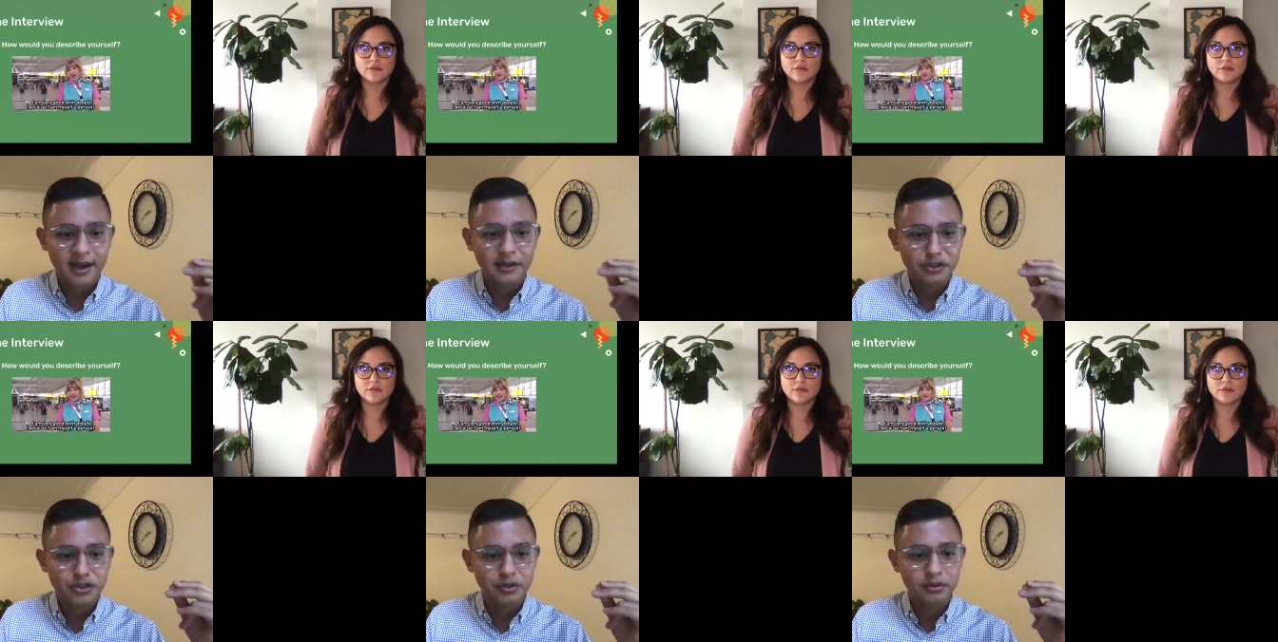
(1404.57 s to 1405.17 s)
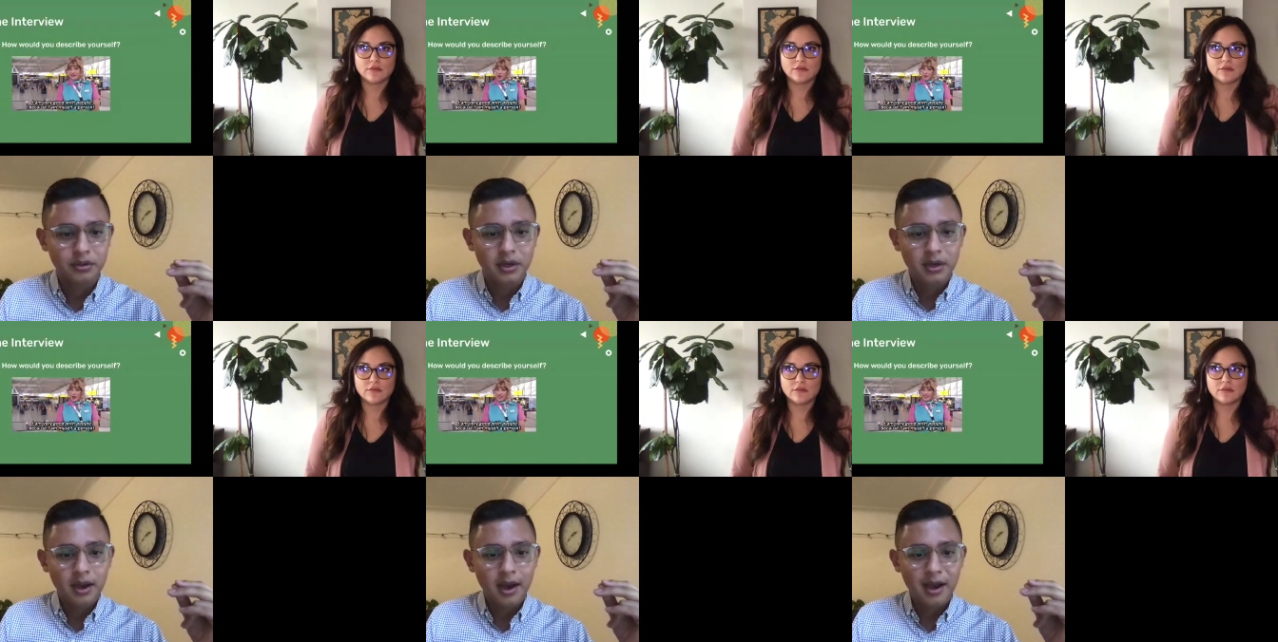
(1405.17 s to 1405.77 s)
Speaker 1: into
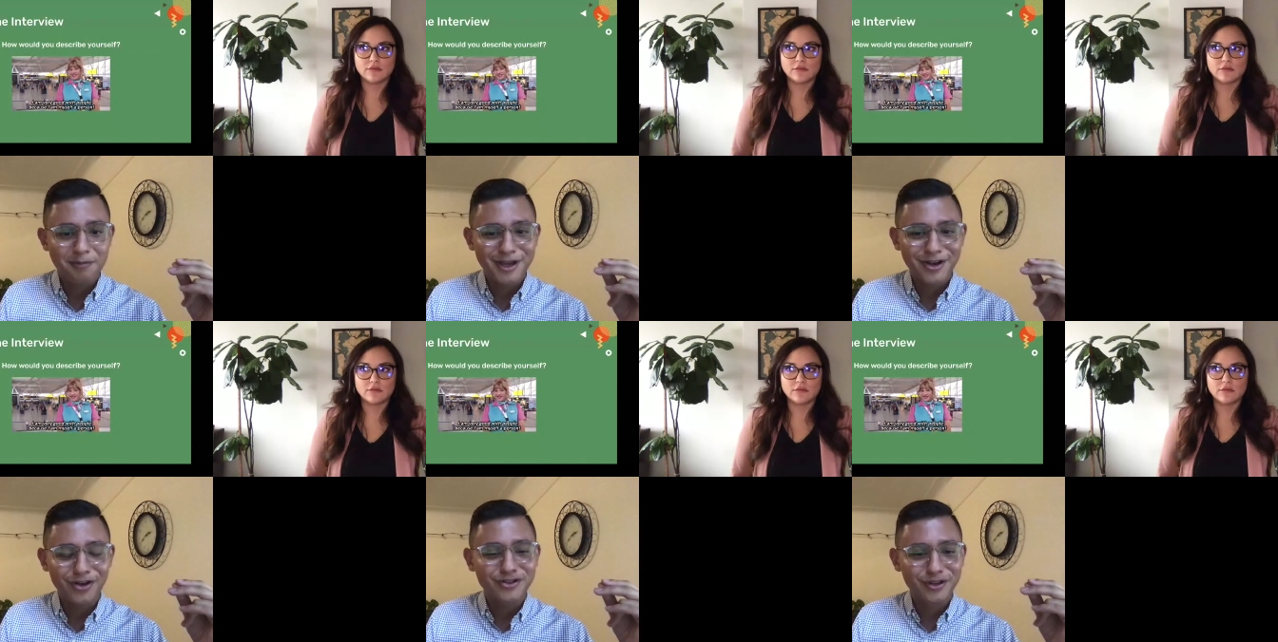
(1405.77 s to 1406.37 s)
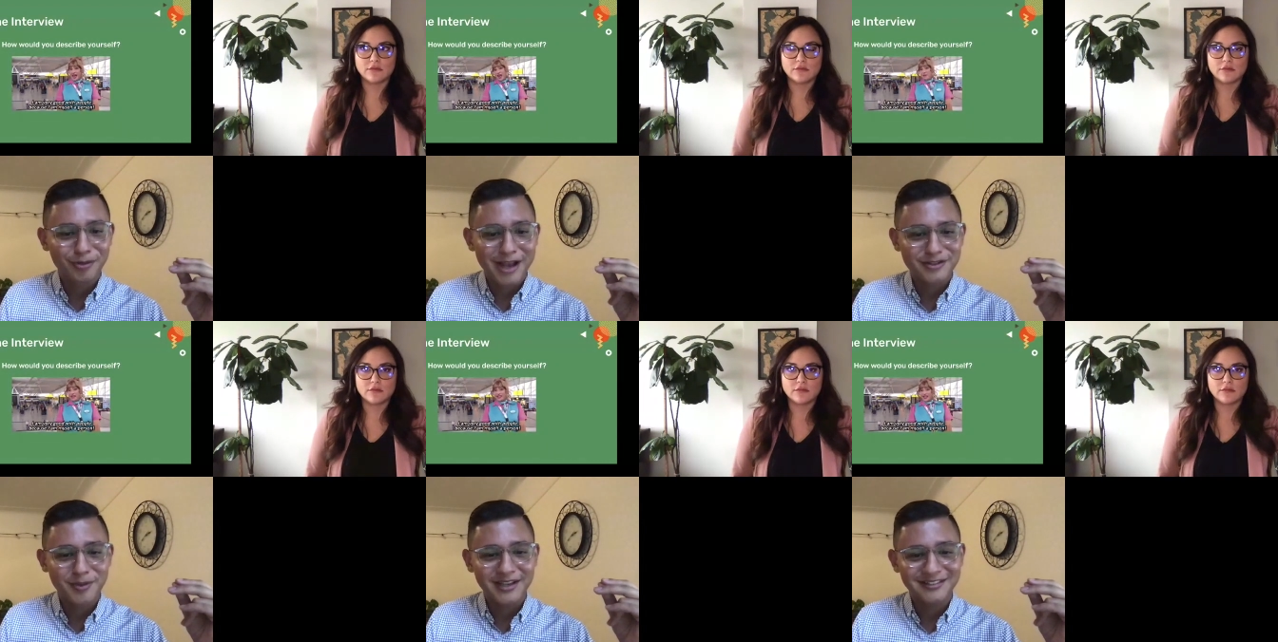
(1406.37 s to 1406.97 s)
um, onto their
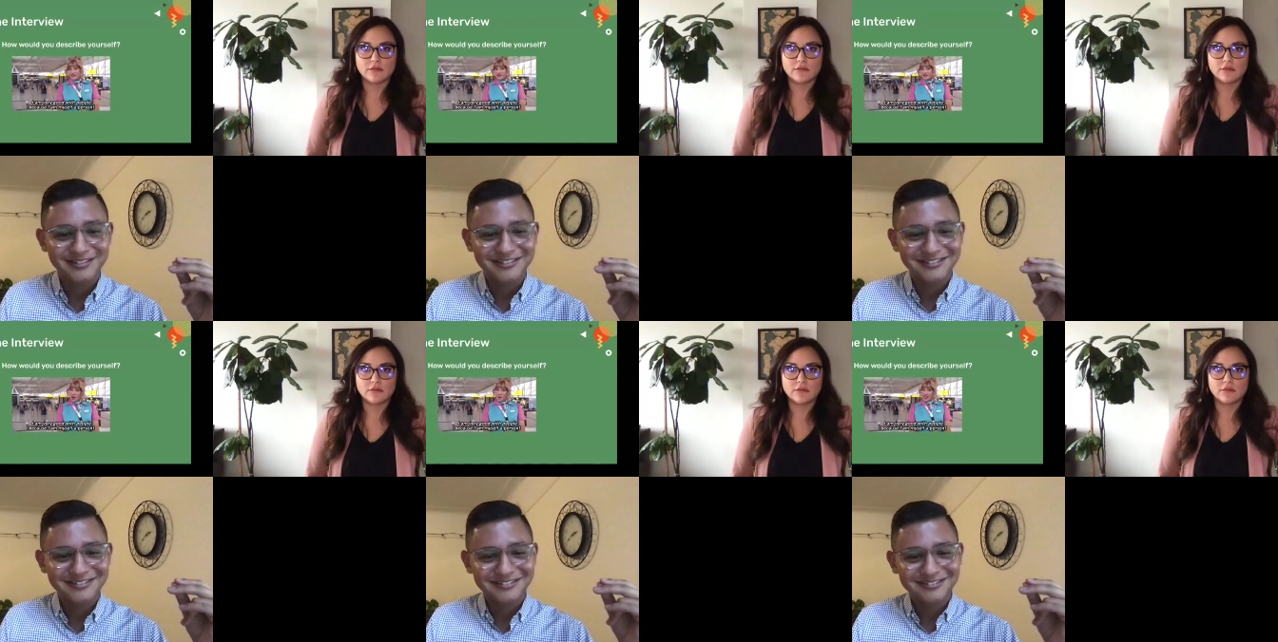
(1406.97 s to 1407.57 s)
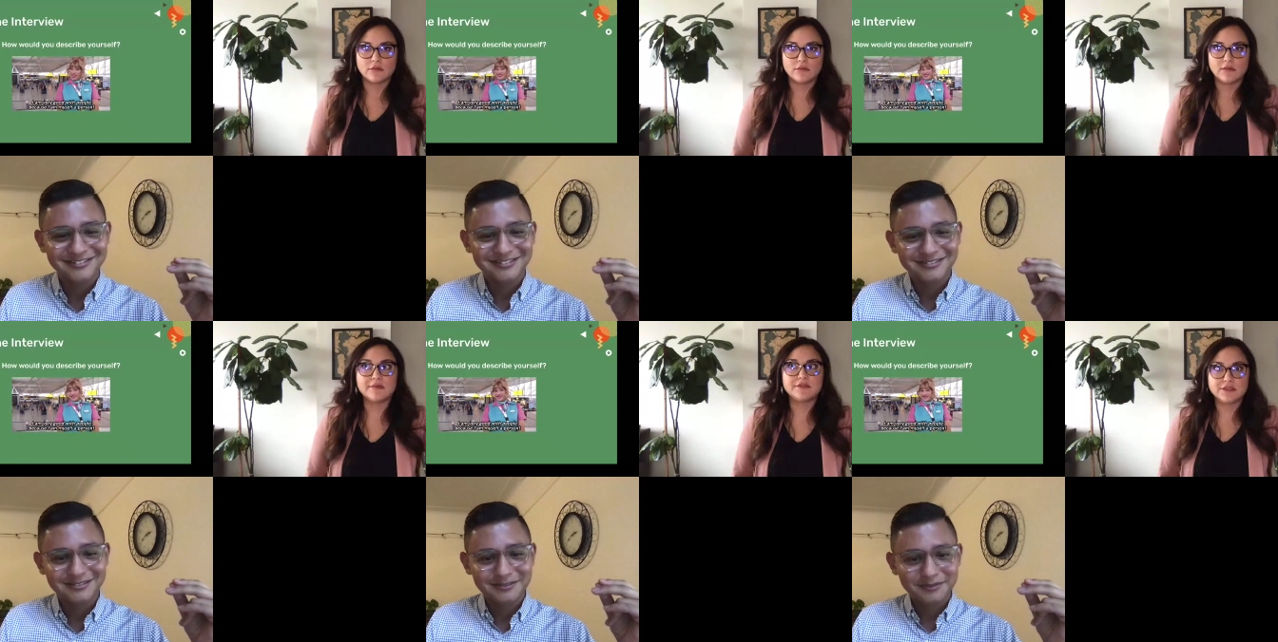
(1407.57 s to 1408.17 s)
resume?
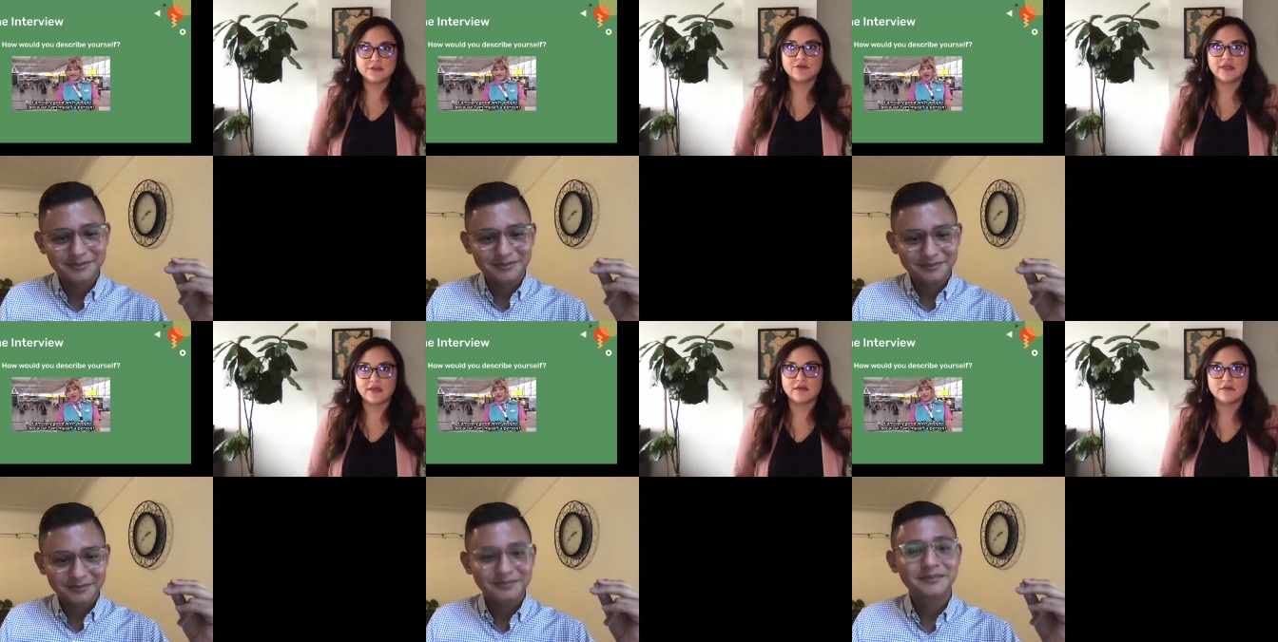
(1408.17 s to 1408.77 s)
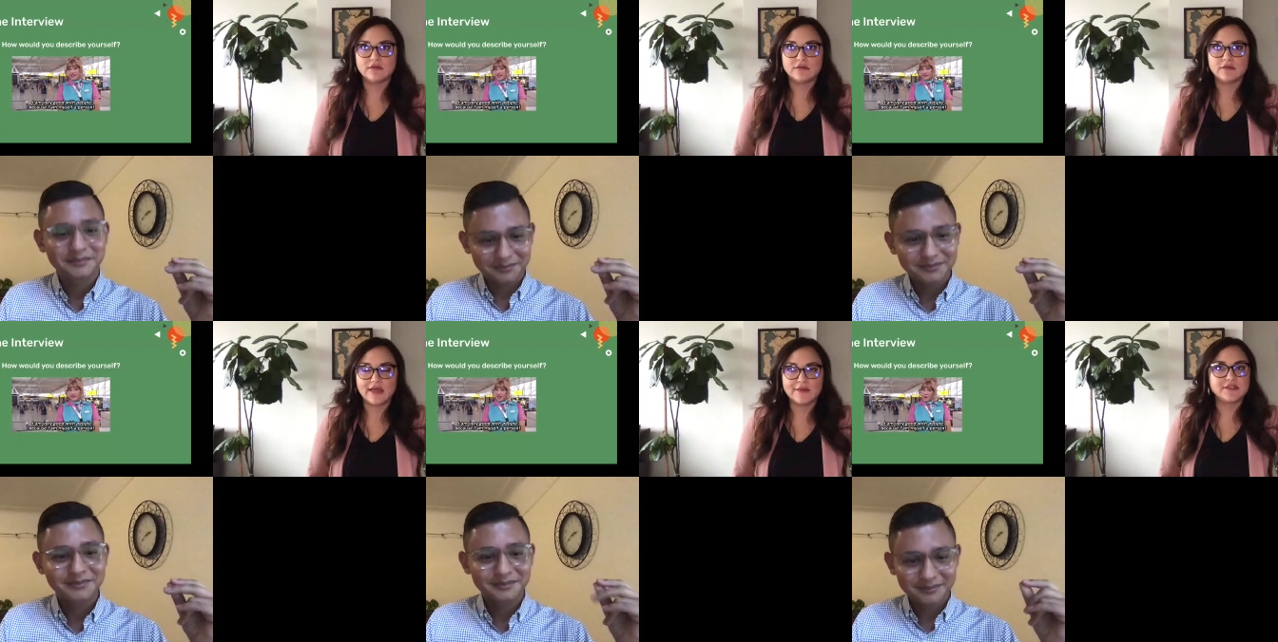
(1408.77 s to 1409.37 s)
Speaker 2: Absolutely,
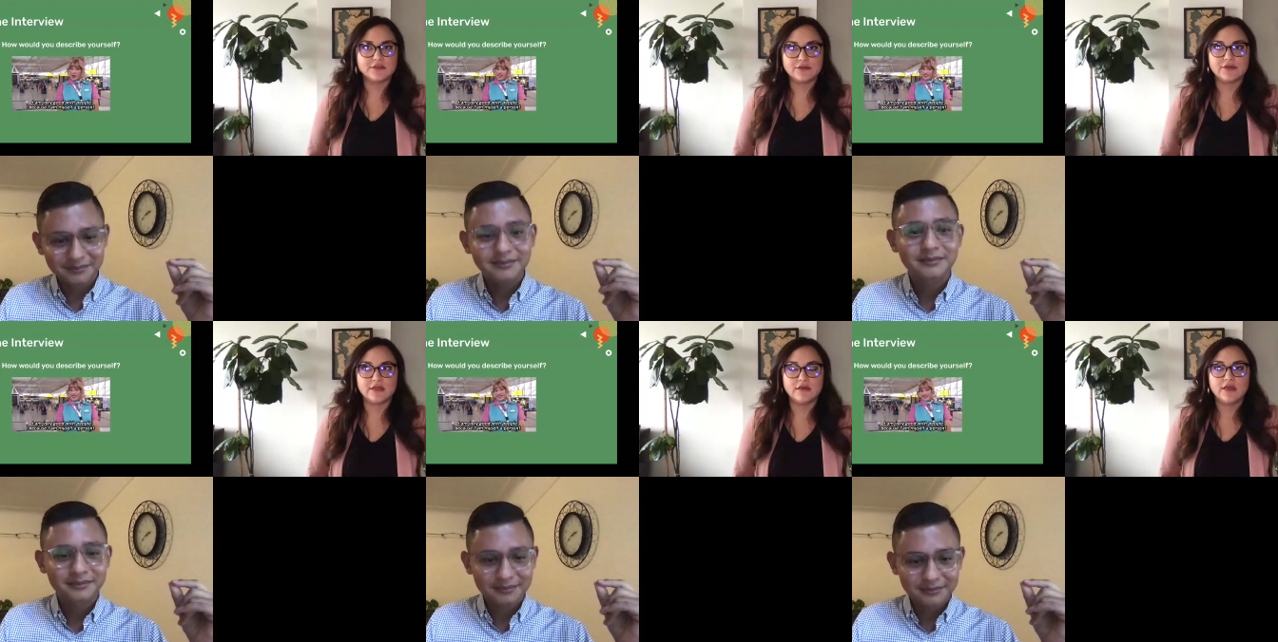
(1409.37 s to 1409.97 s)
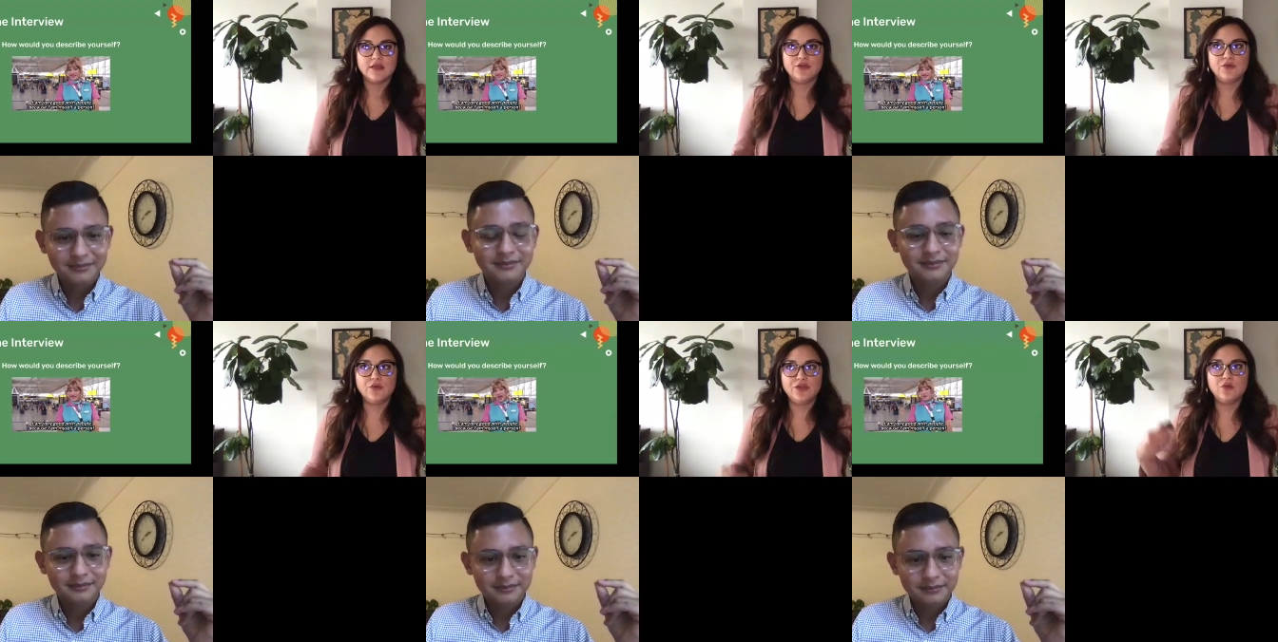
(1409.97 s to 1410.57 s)
absolutely.
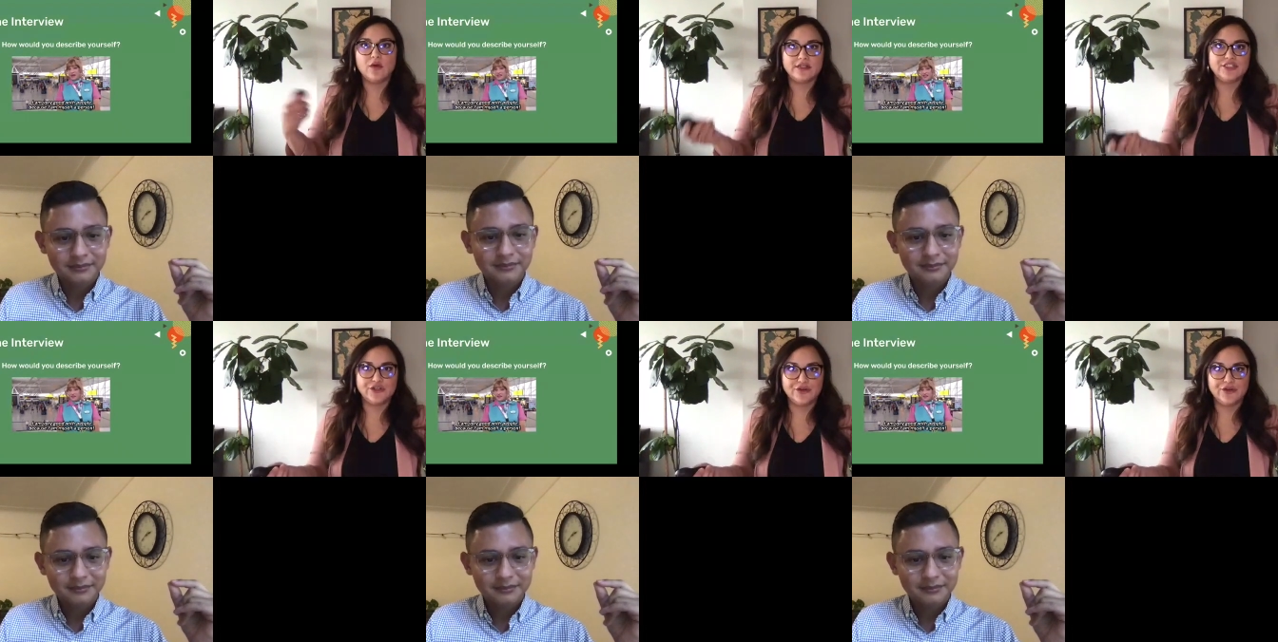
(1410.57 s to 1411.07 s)
You you want to show